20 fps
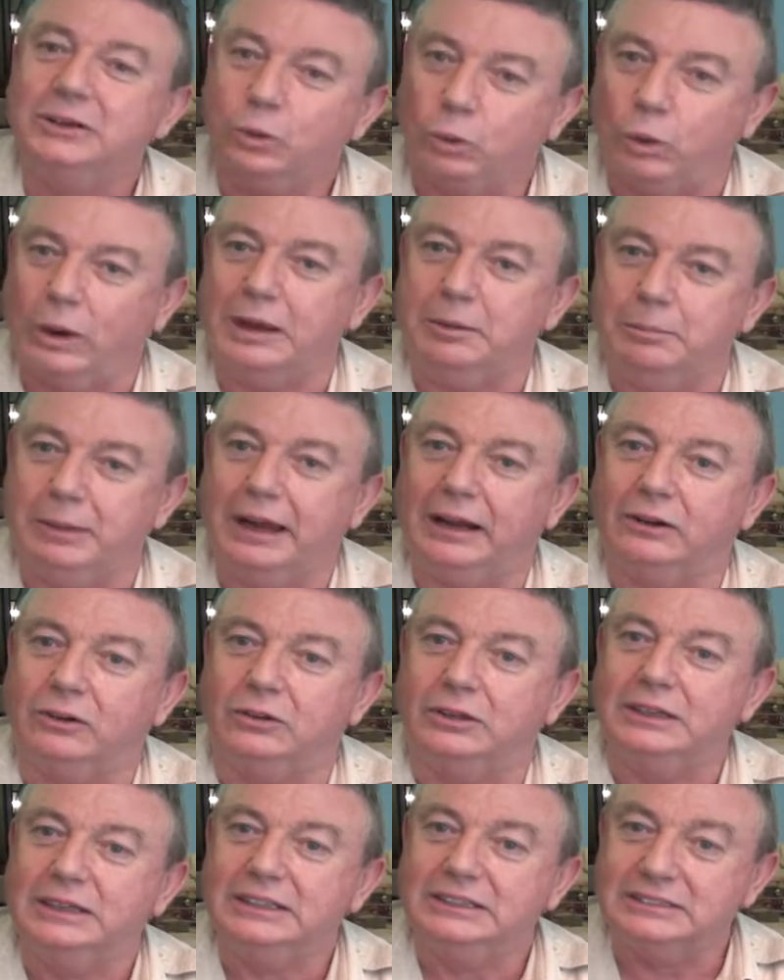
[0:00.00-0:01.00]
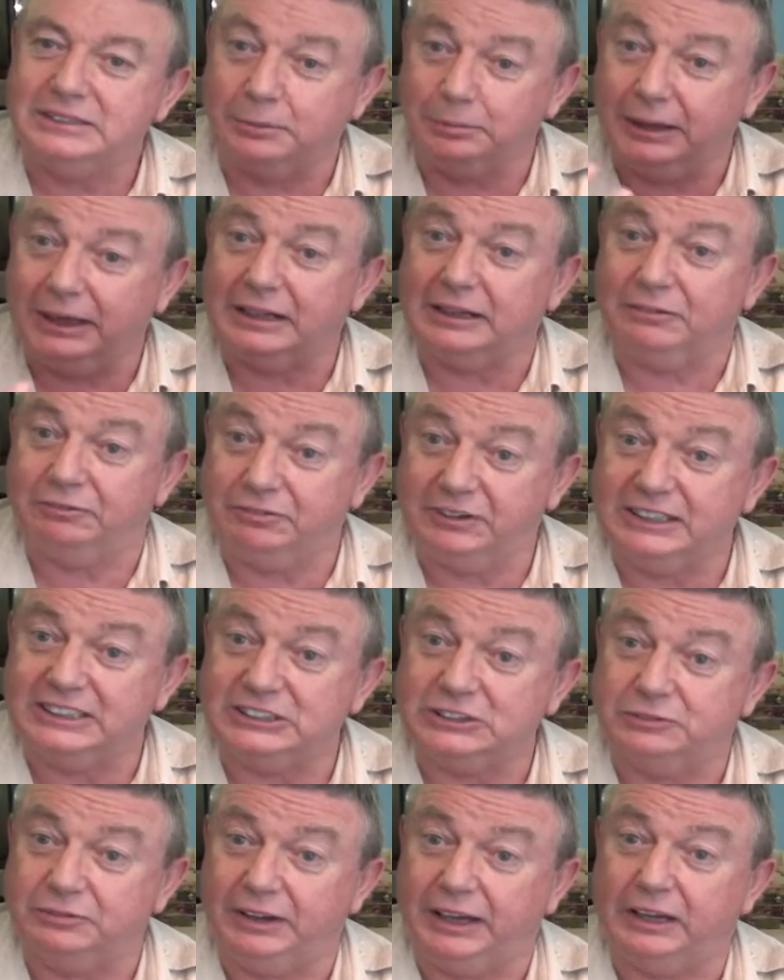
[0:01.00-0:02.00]
white metal to make the
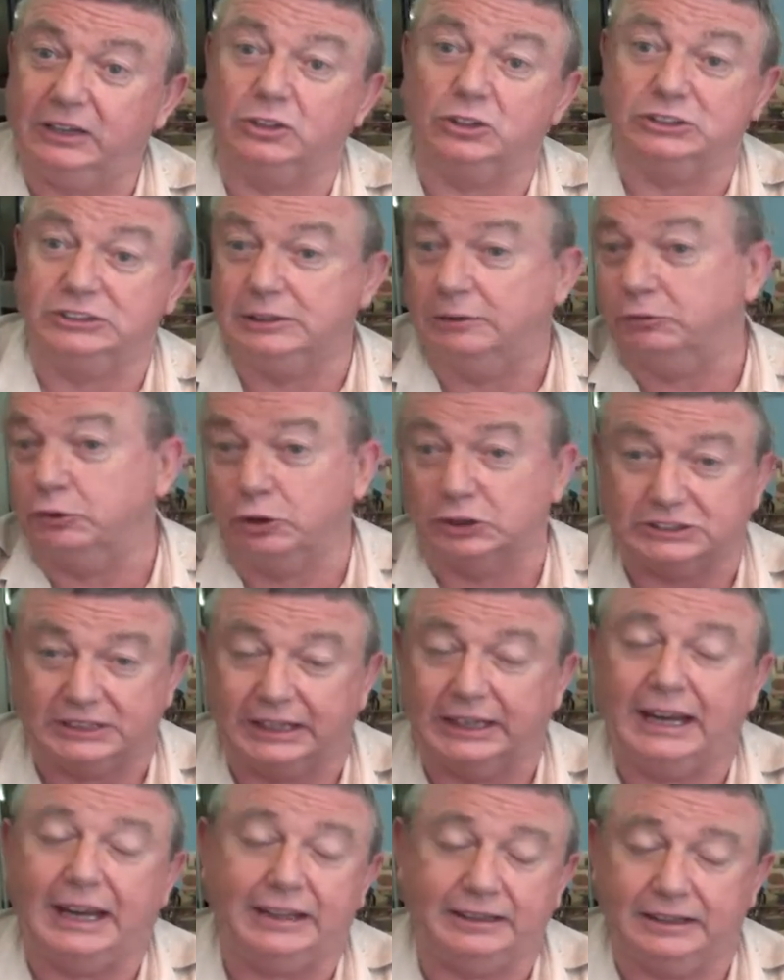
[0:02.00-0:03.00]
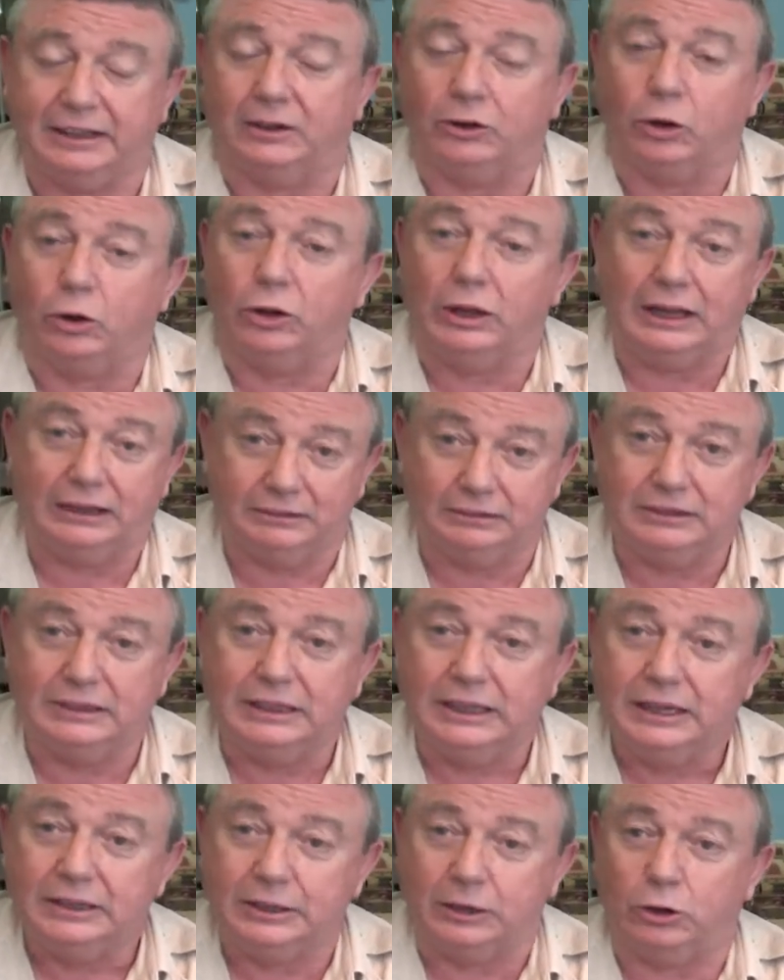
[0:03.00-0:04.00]
finished vehicles. And of course, again, they're all
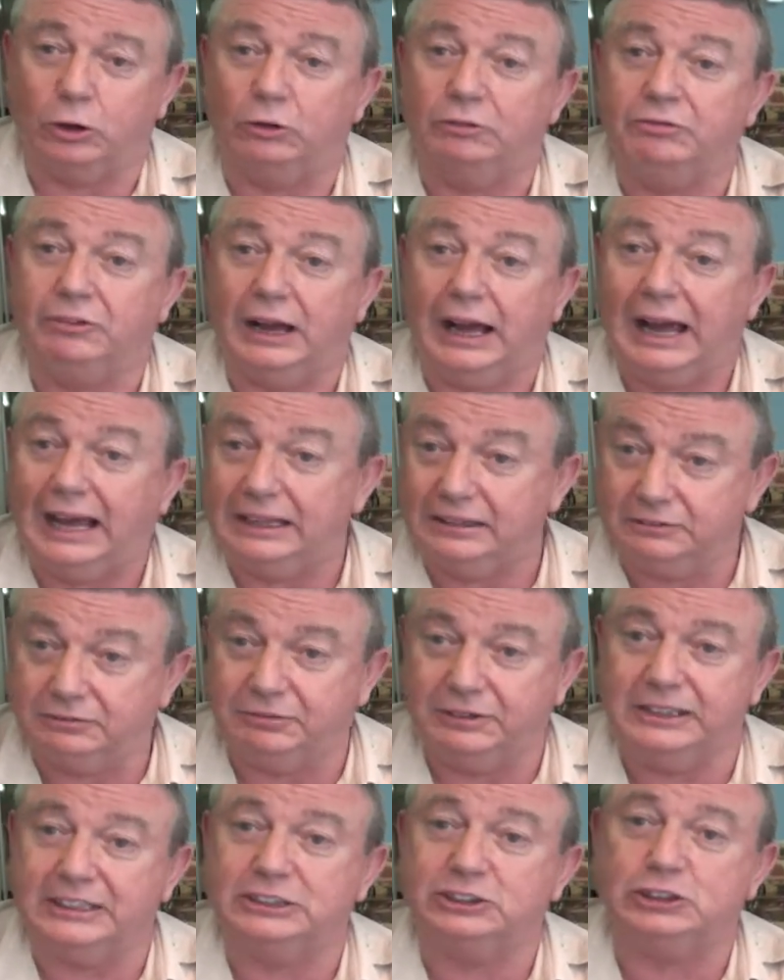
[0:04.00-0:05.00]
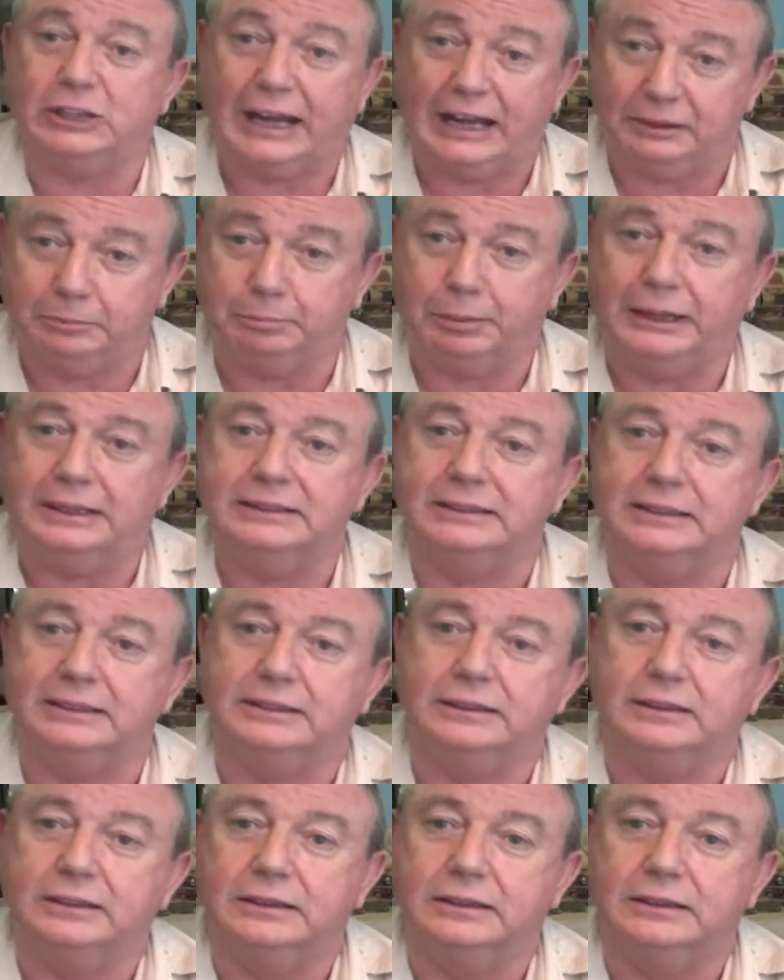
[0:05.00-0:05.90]
hand finished, hand painted.